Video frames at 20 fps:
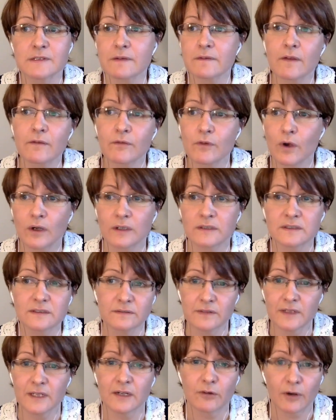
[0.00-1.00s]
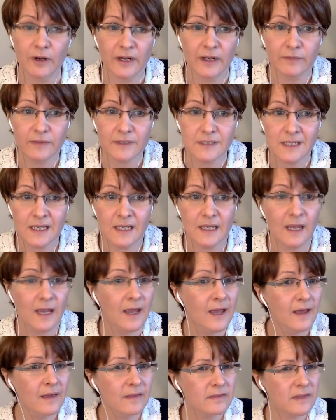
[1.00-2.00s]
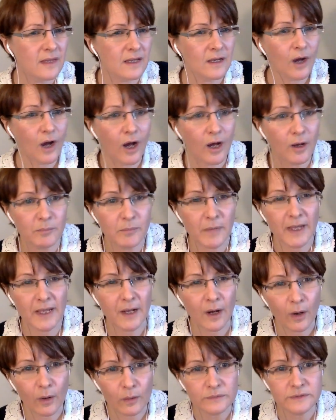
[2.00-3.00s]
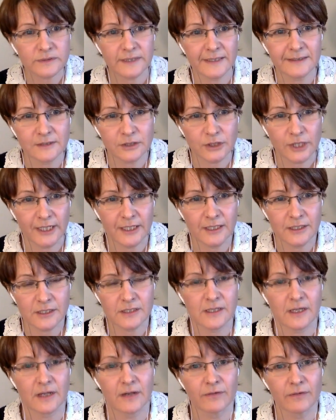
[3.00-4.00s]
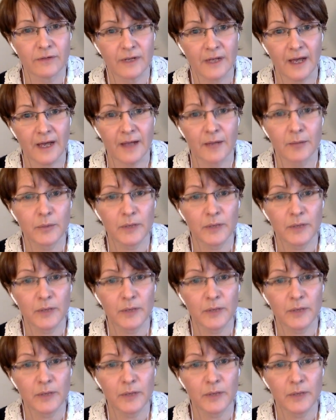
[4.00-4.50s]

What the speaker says: If they've got severe chronic fatigue, they can't make wholesale changes overnight,